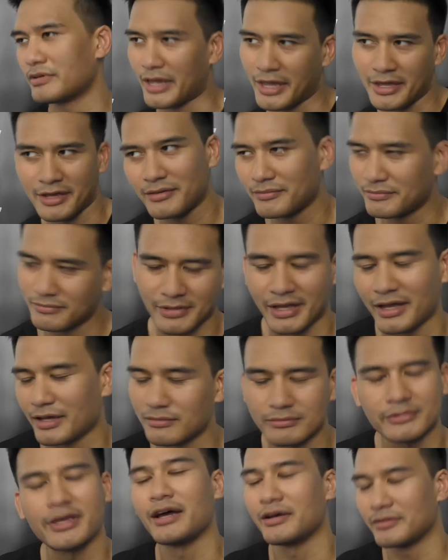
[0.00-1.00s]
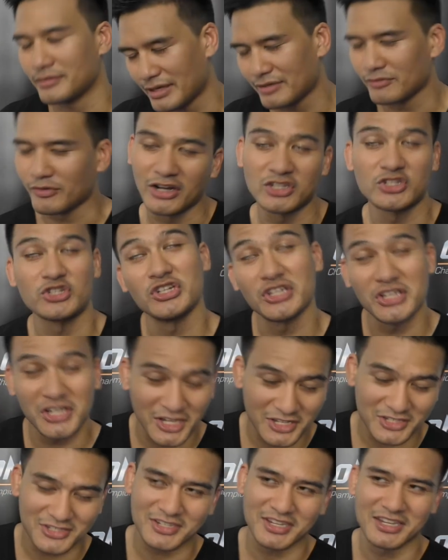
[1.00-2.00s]
It, like, yeah,
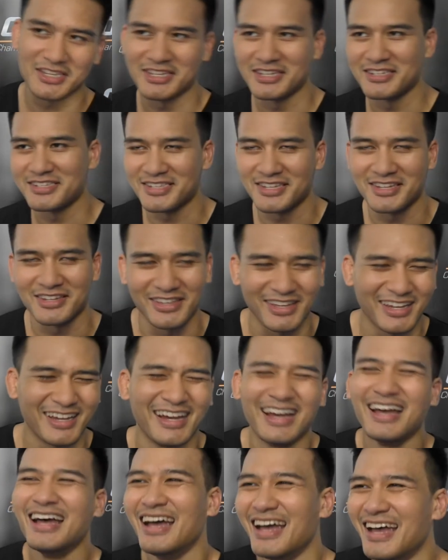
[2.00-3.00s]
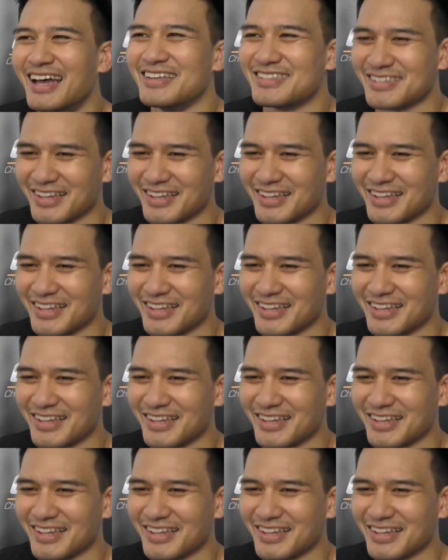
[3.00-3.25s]
Russians, etc.